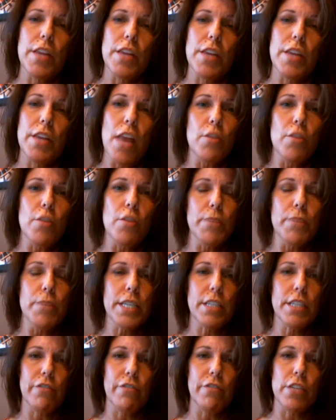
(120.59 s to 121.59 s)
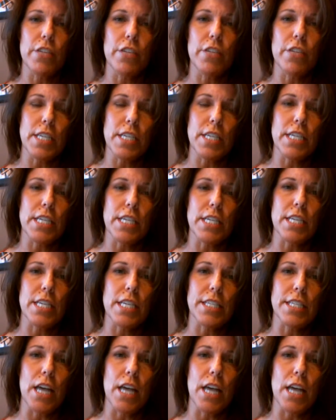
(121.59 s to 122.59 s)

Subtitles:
The other big difference is